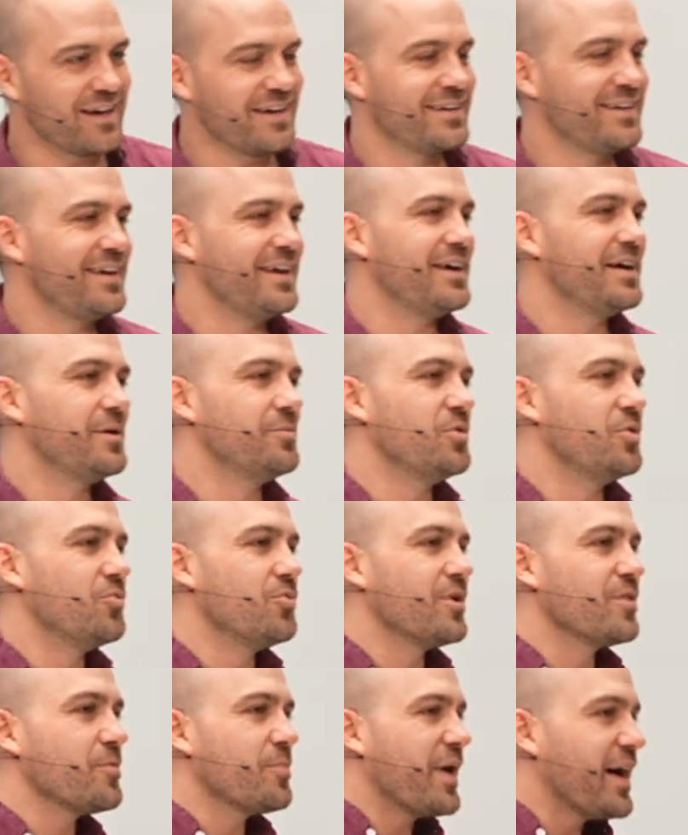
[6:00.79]
I am one
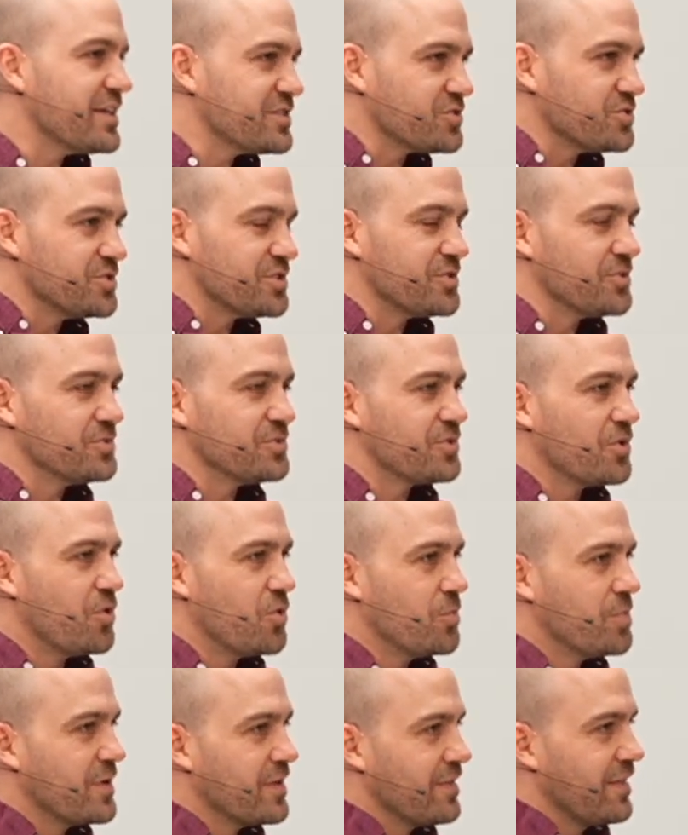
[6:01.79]
of the pastors here at The
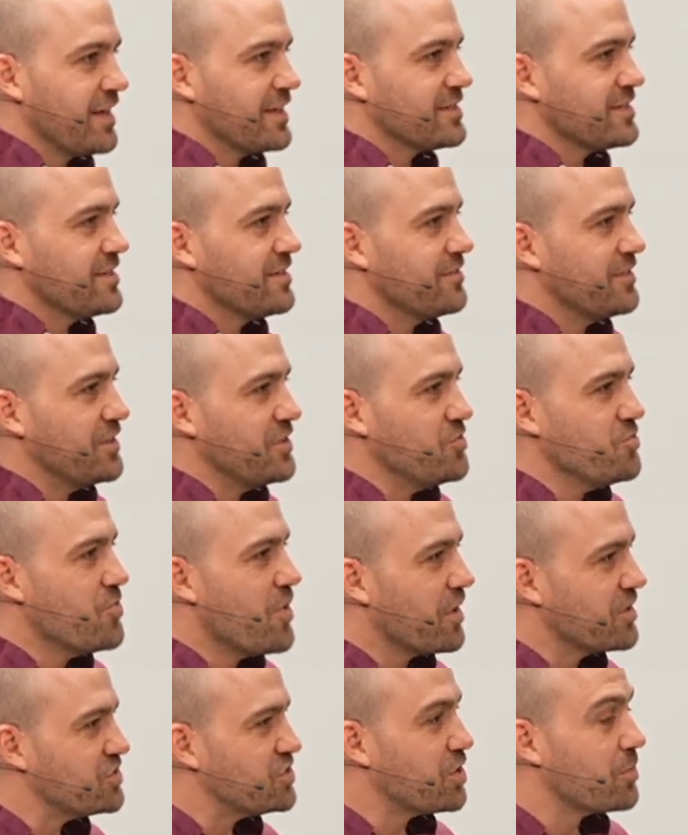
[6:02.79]
Hope Collective, and you
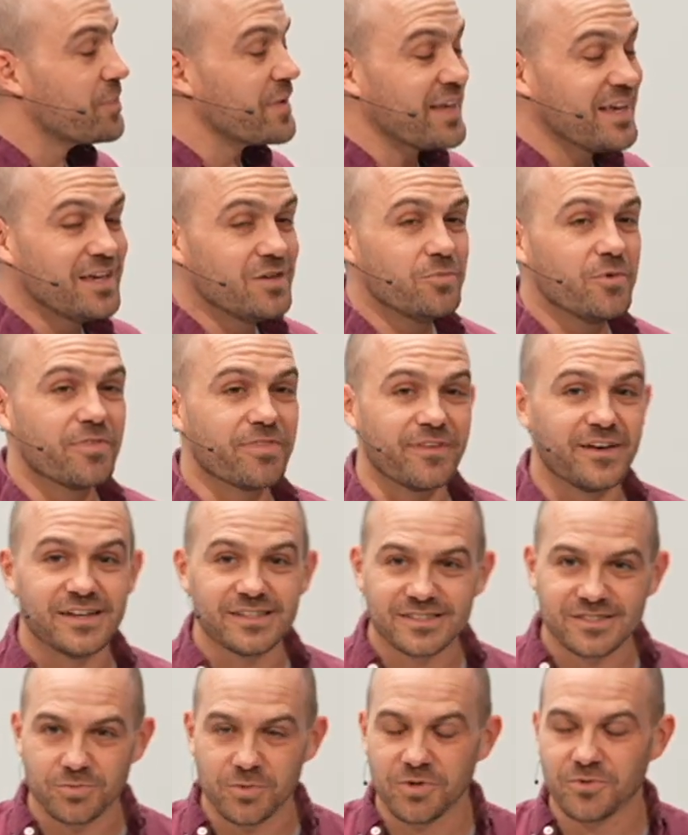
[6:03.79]
are jumping in with
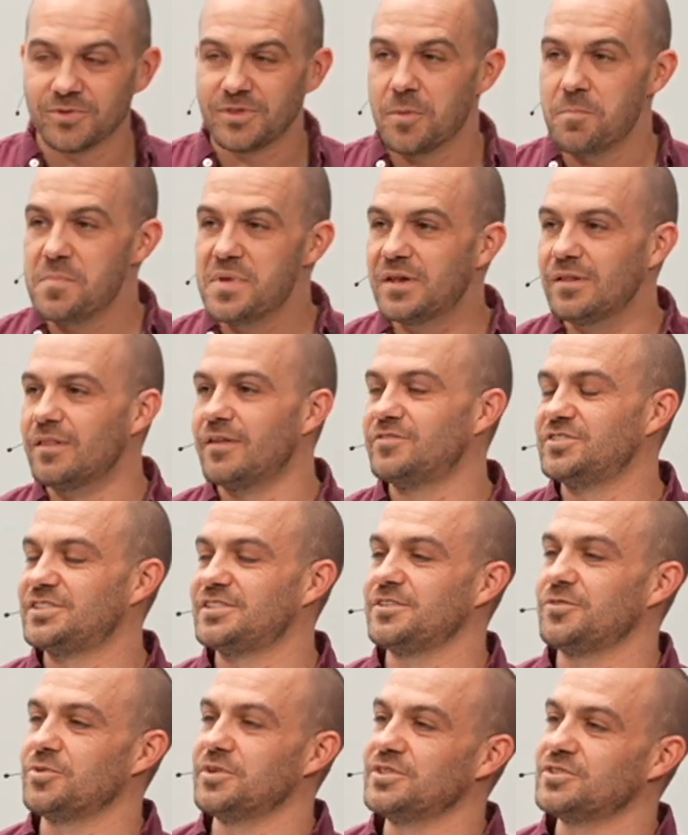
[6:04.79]
us. We are in the middle of a
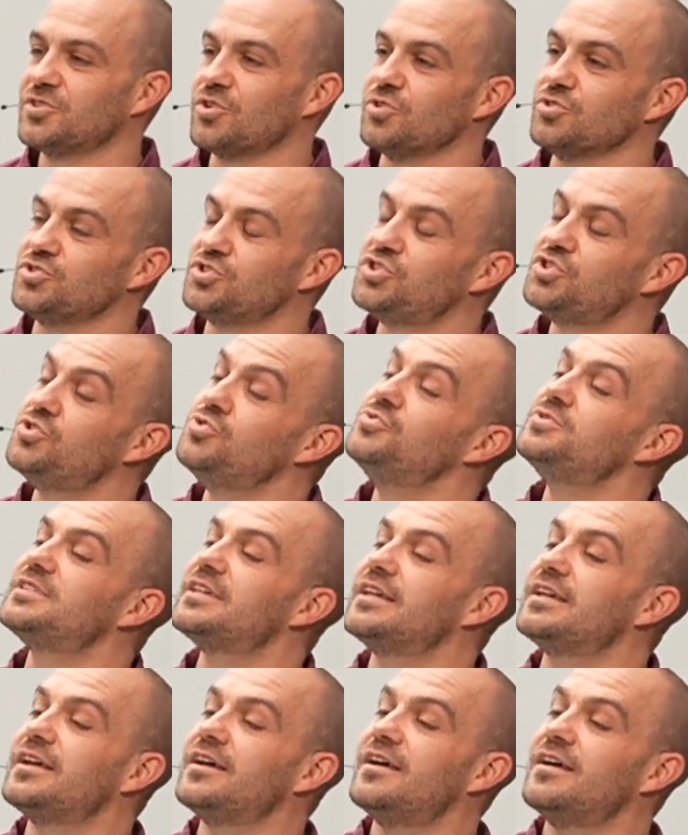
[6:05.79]
series called
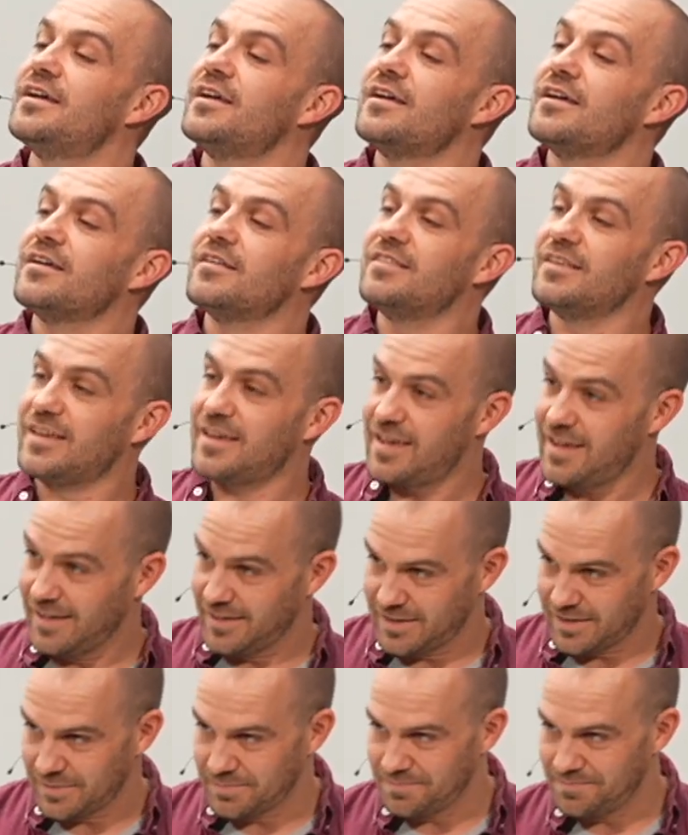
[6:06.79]
Choosing the
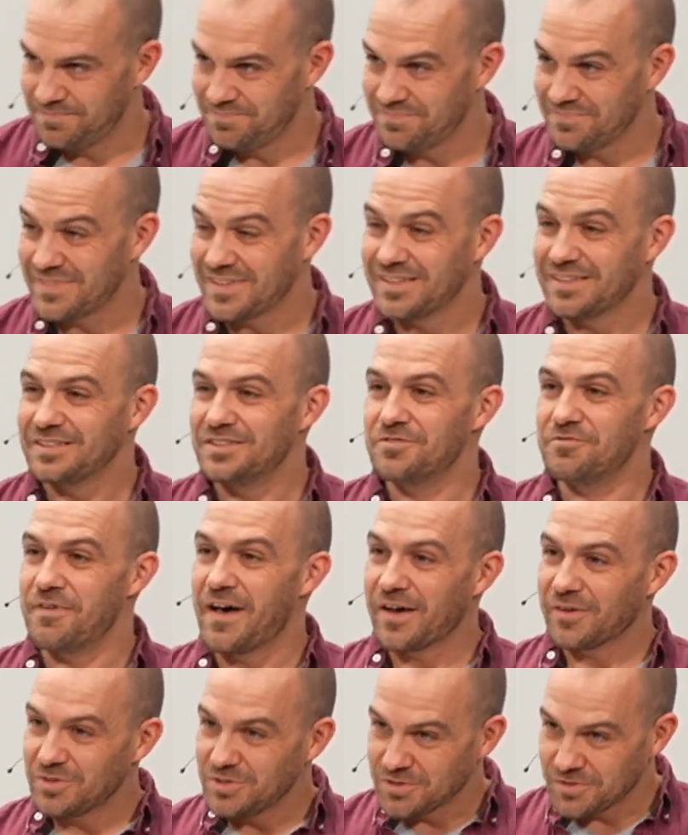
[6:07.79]
Kingdom, the
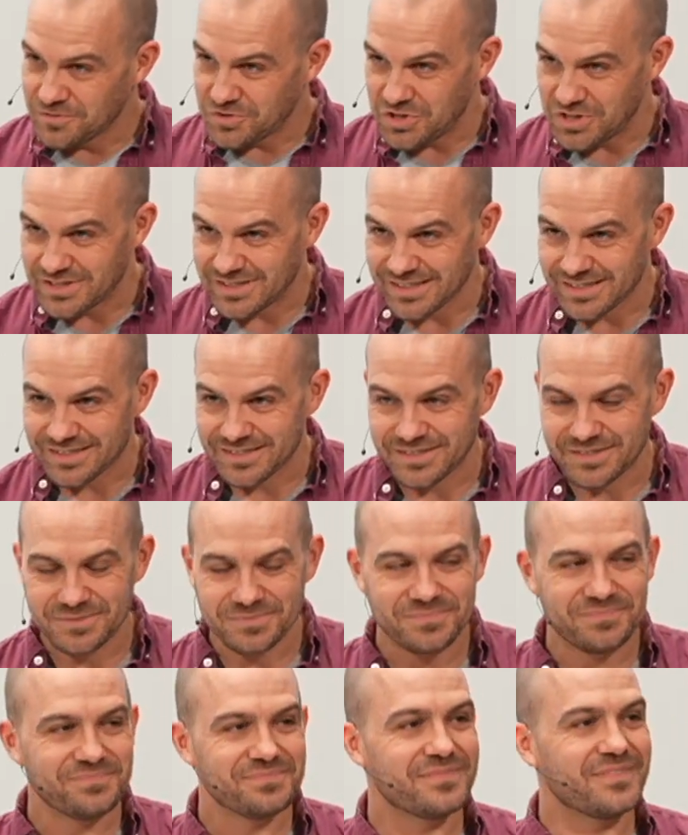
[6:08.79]
values of
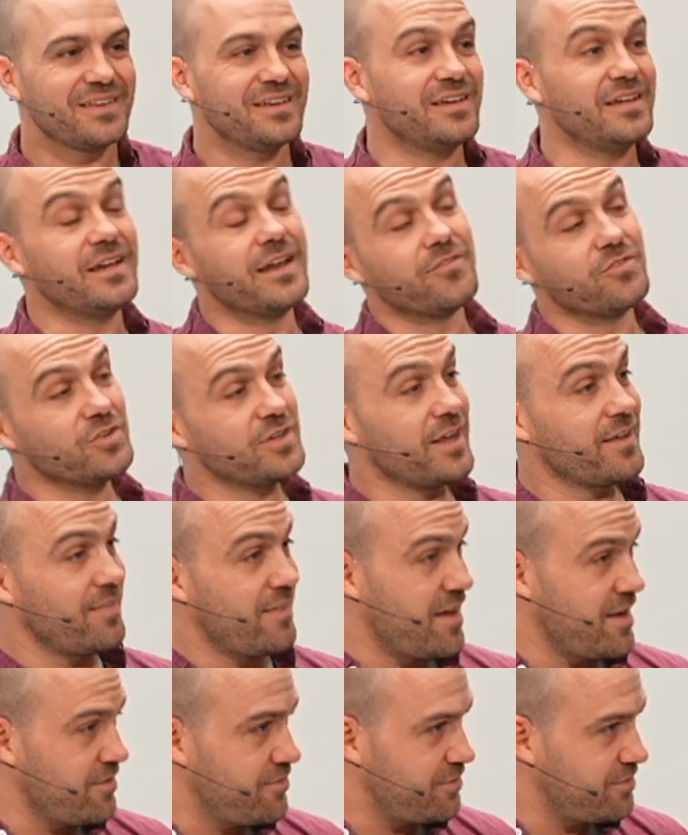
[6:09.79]
Jesus in everyday
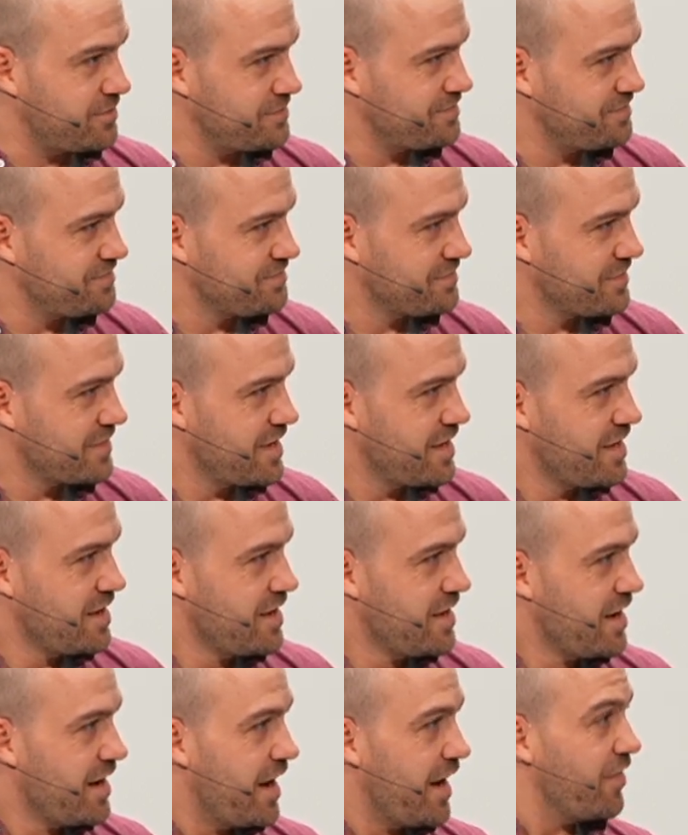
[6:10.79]
life.
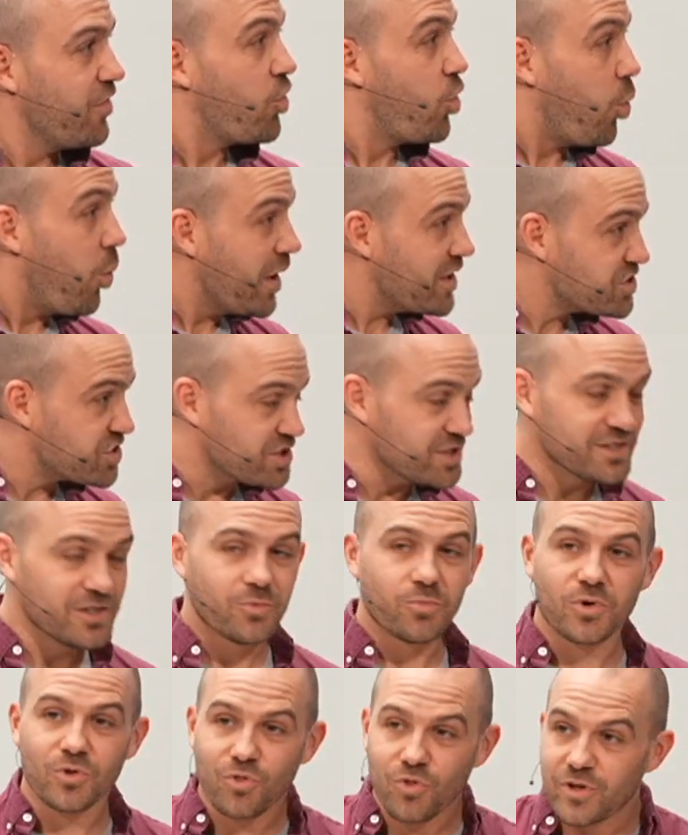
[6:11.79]
And the question that
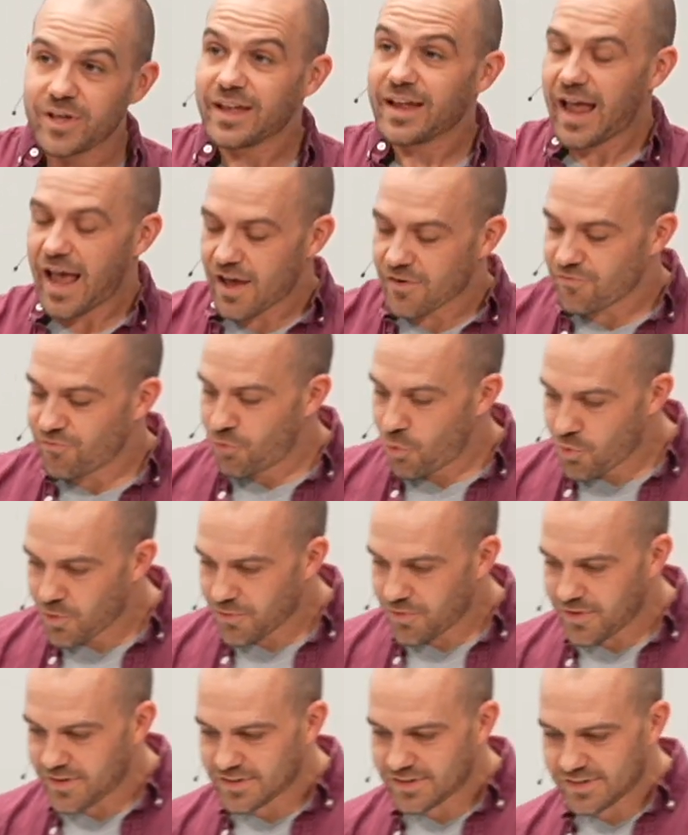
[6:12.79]
we're looking at for
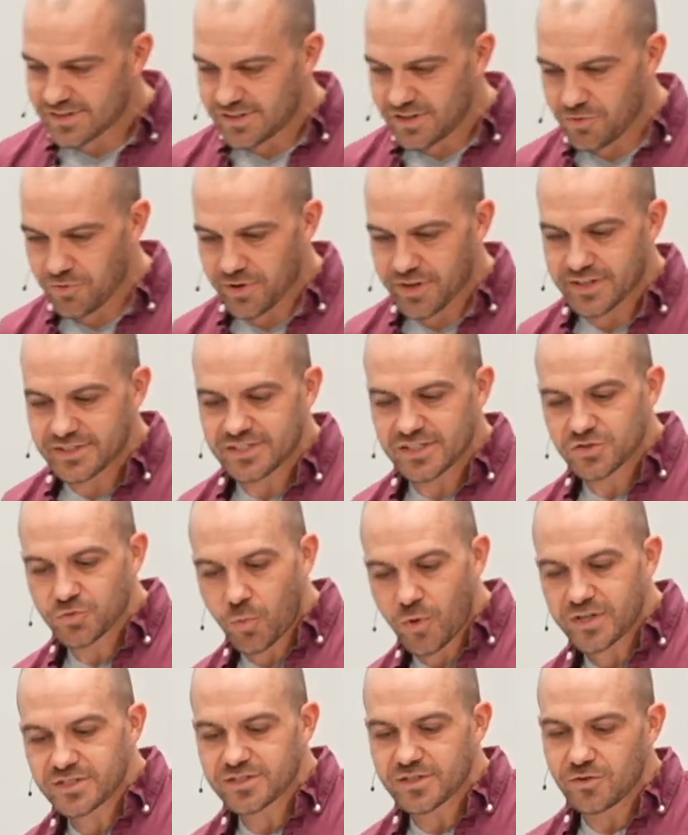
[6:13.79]
this series is,
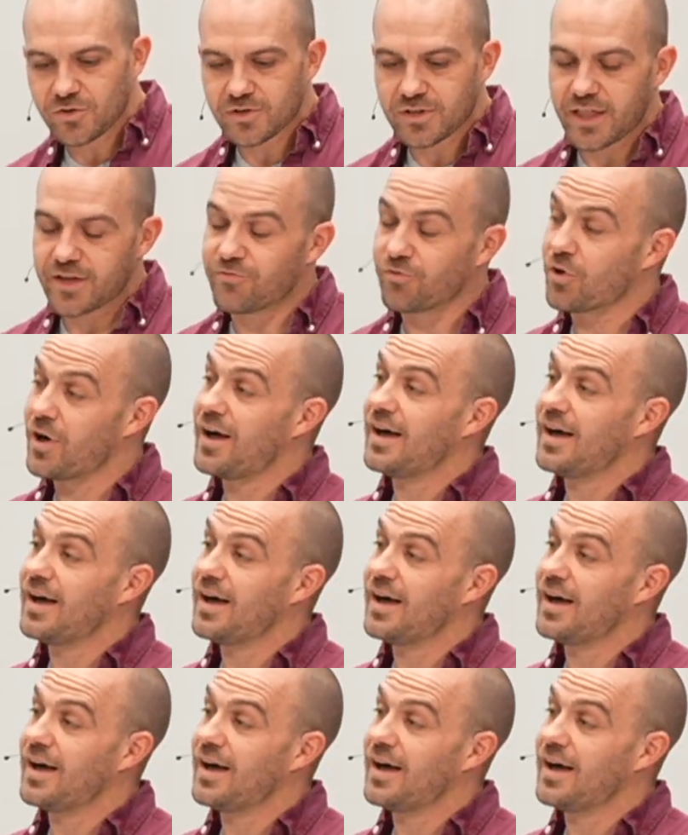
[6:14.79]
what does it look like for